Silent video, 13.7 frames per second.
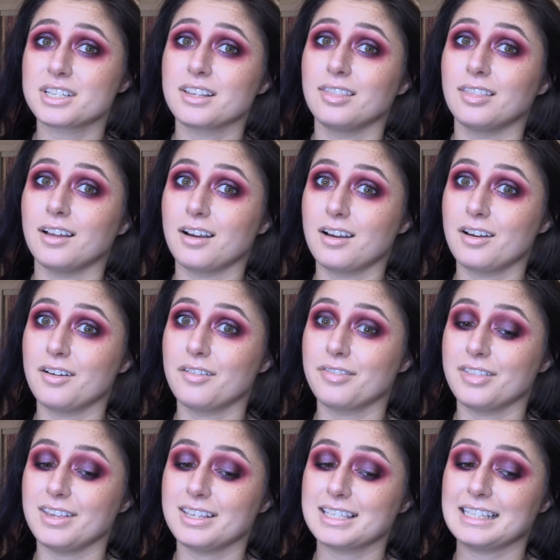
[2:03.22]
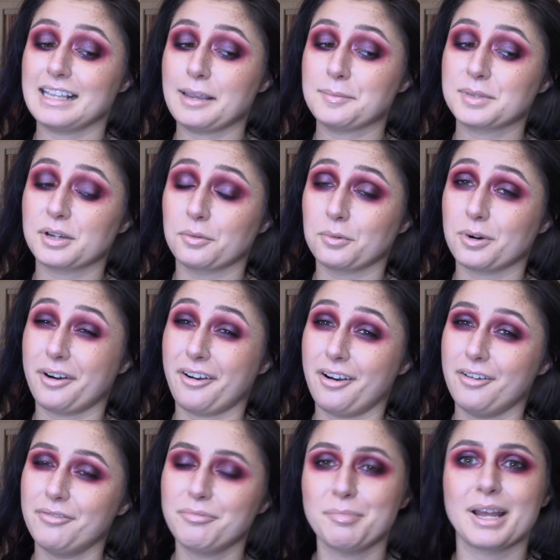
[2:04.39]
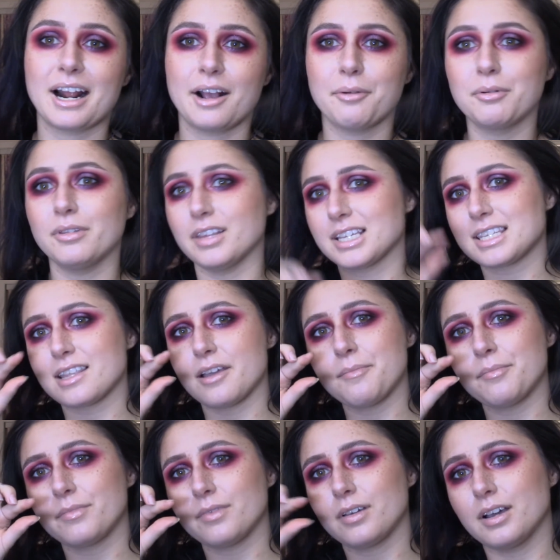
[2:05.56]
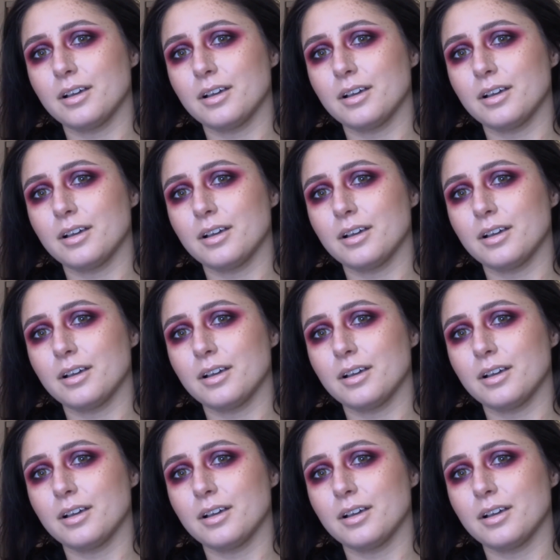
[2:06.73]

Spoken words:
a lot of these names are worn off, but I will list them